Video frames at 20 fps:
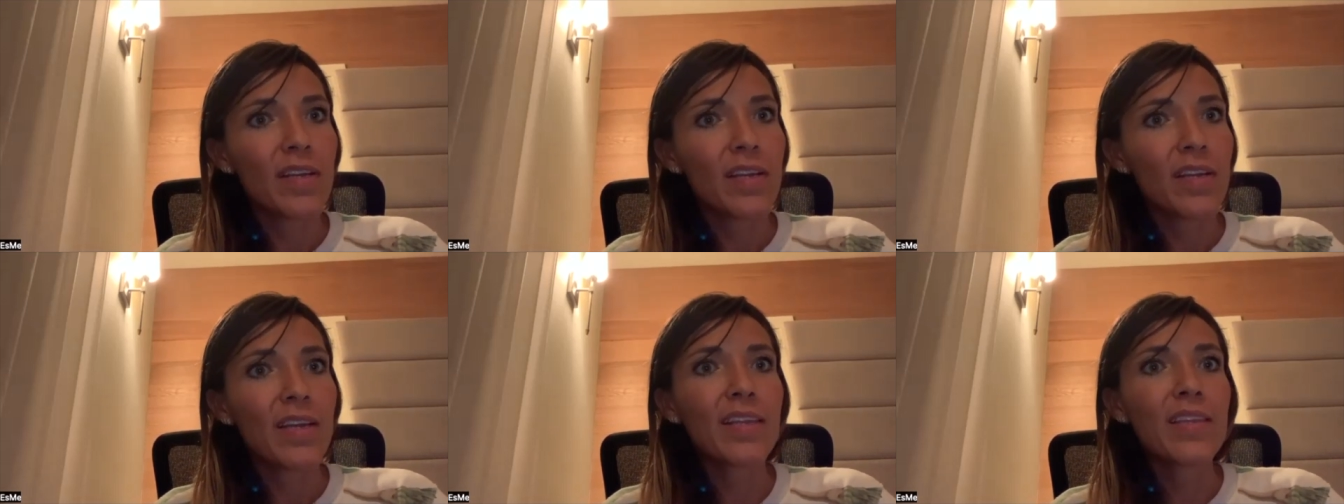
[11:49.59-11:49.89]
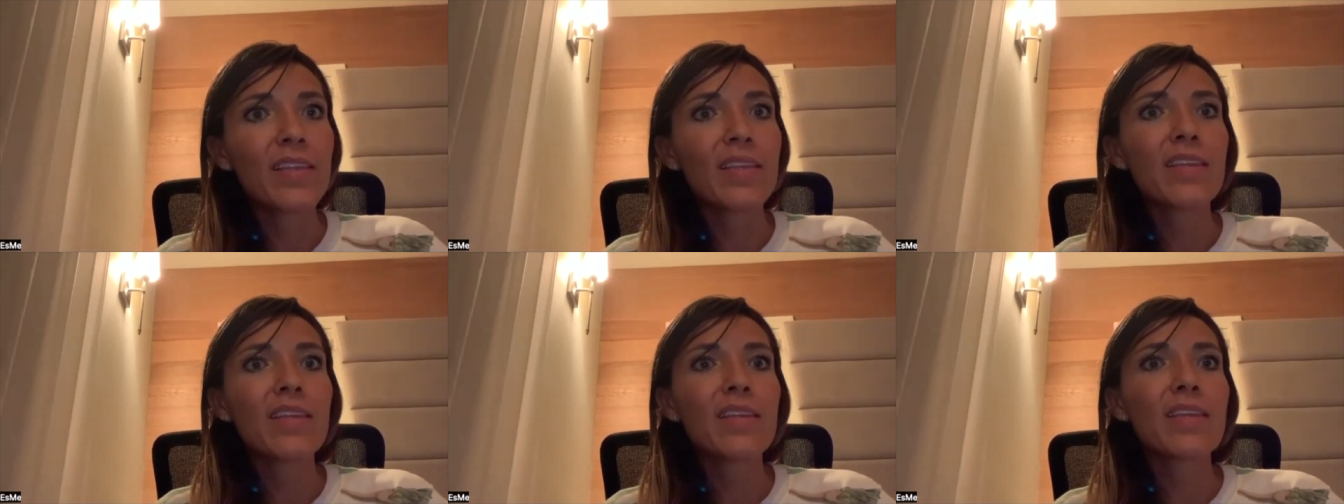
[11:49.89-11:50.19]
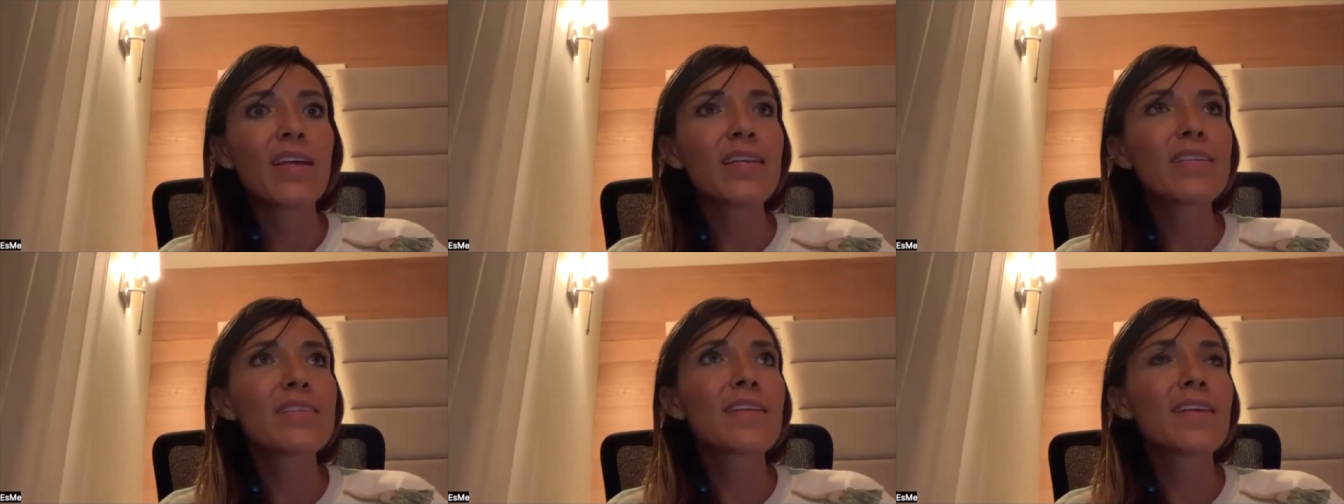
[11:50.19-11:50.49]
And
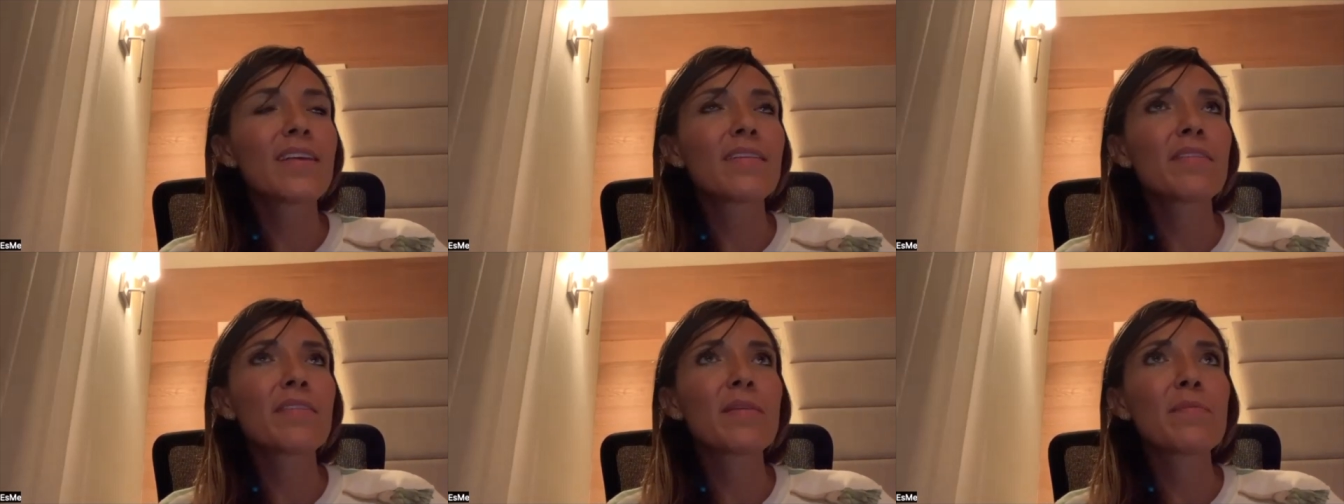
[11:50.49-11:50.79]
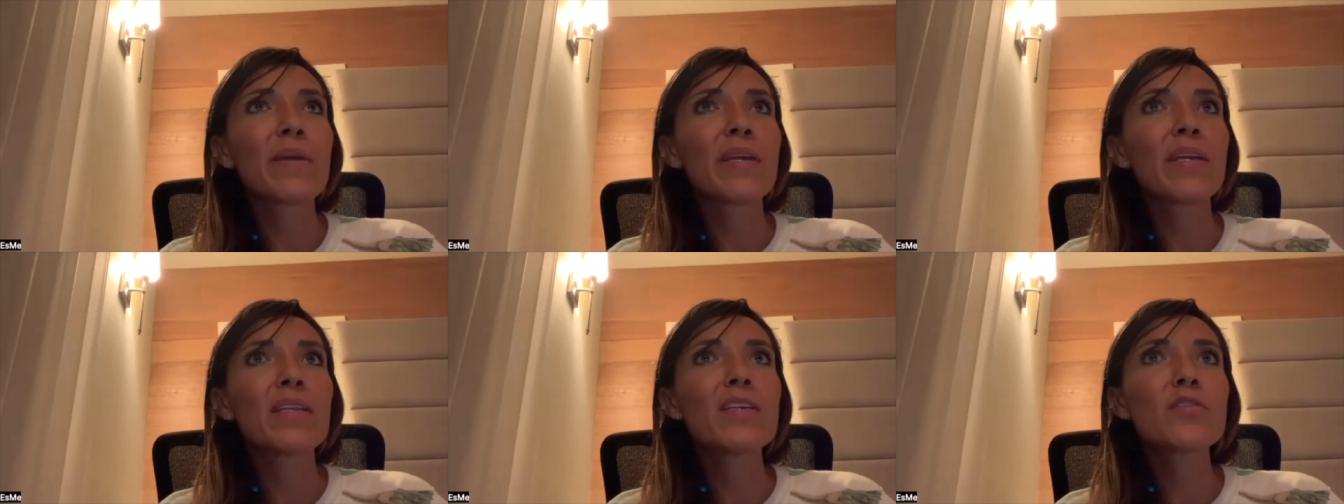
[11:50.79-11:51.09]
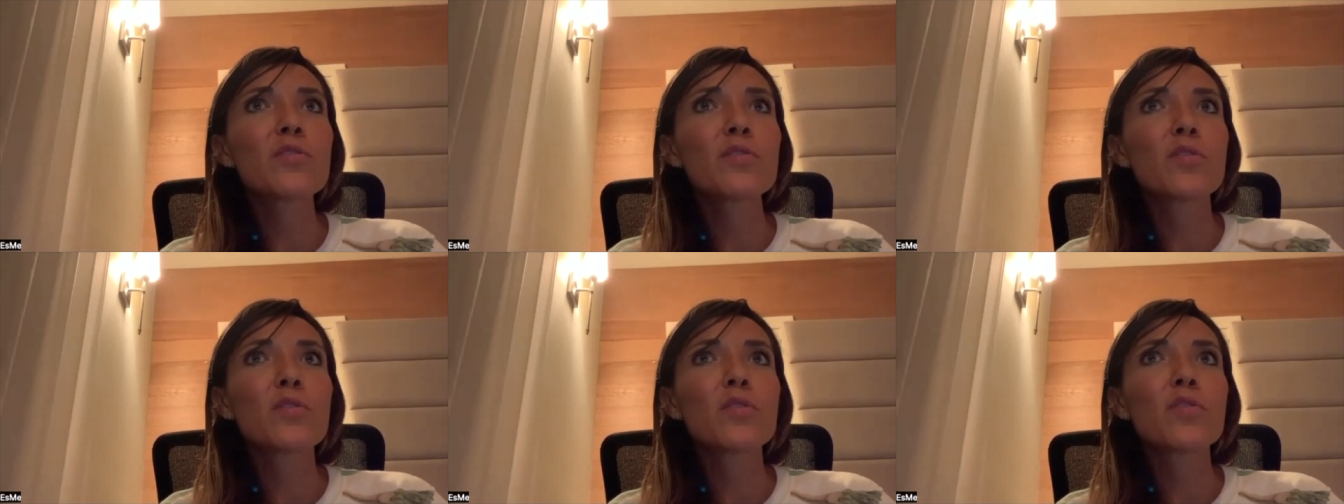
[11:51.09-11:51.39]
that's like the main
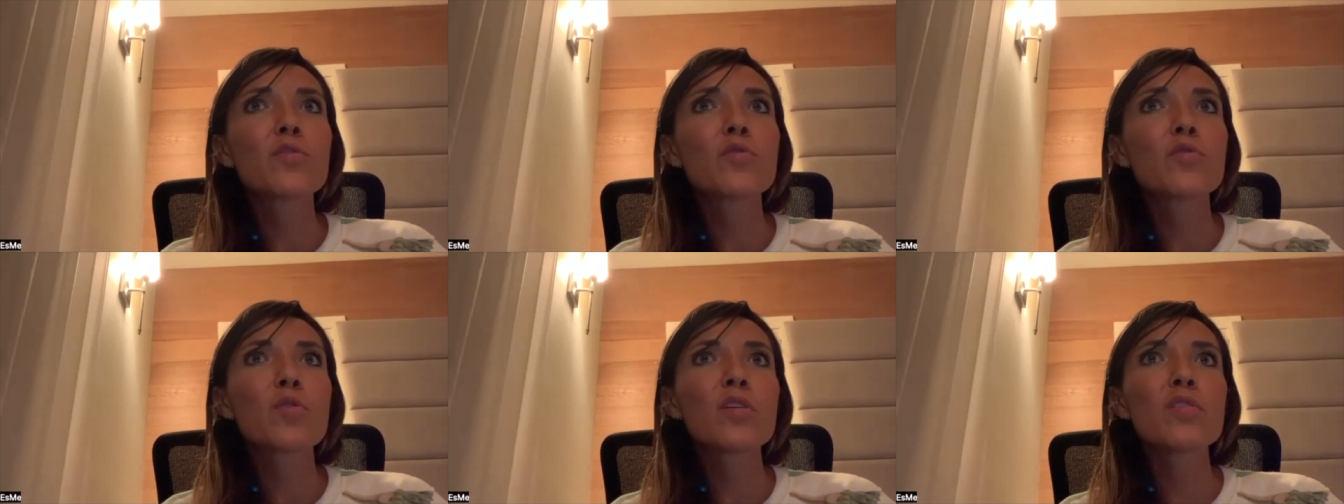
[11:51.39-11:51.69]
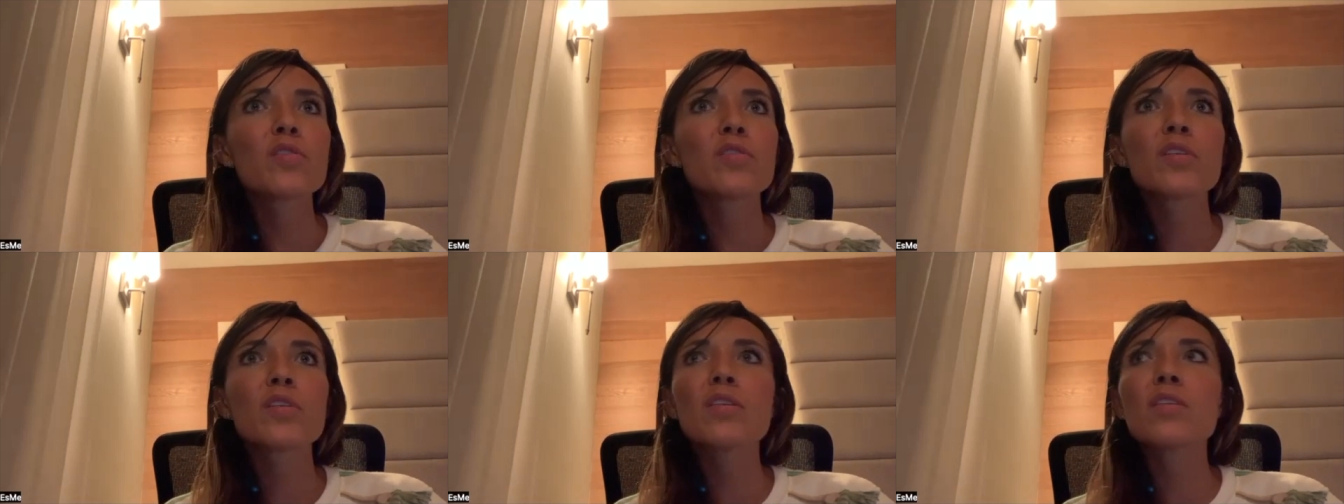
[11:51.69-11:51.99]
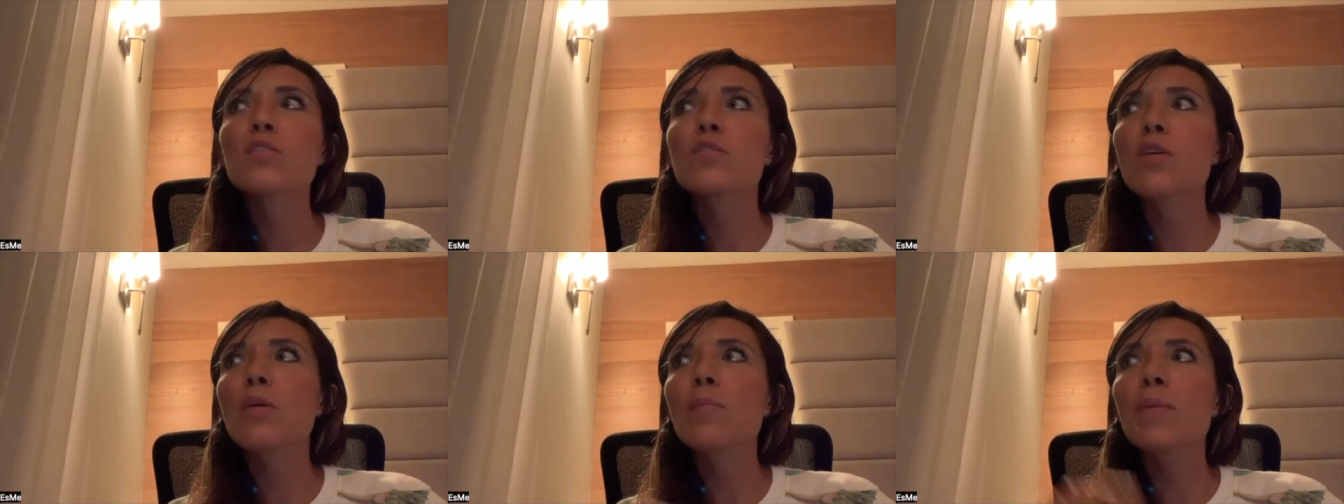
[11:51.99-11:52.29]
issue. You trust
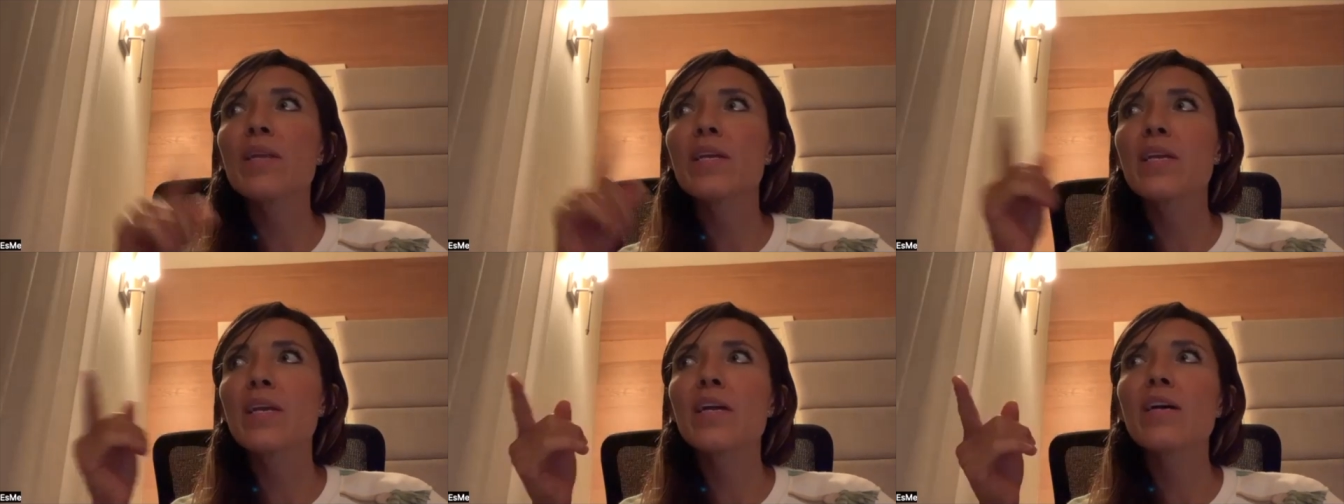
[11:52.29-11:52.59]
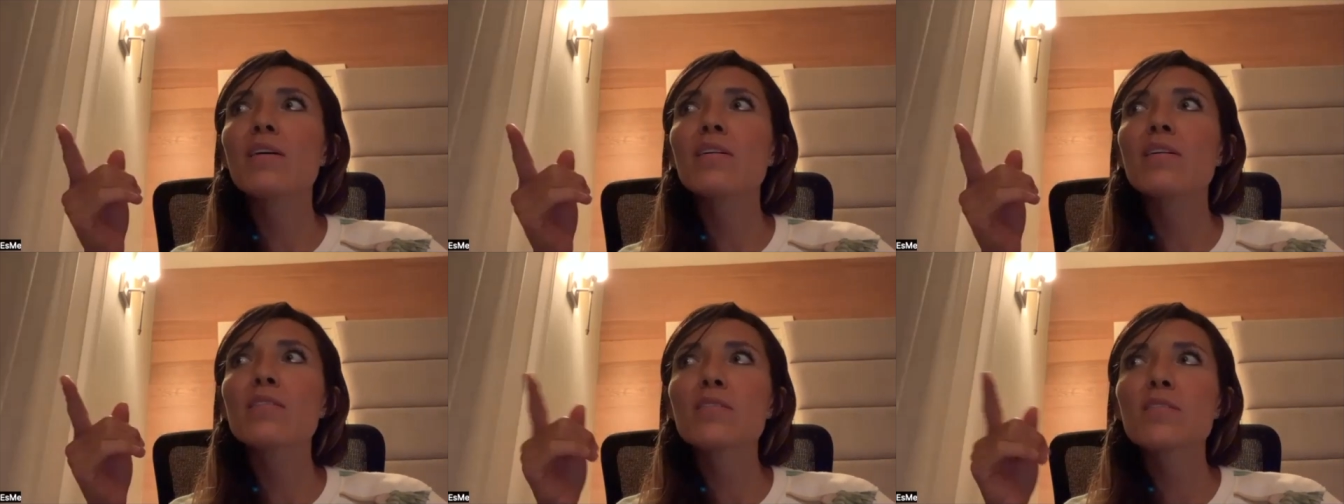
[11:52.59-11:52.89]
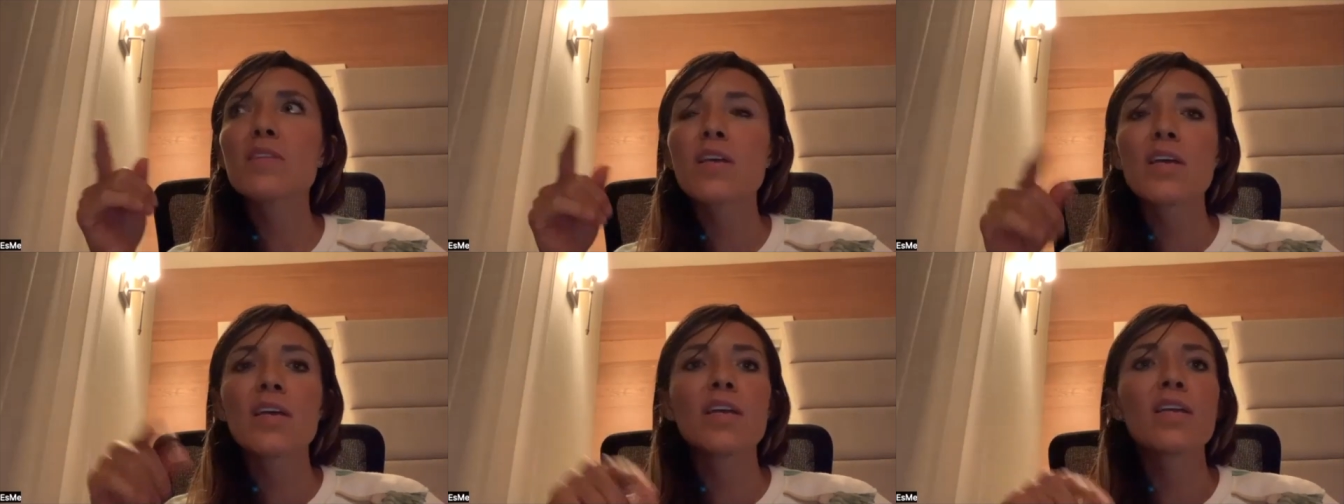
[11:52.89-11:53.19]
in somebody else,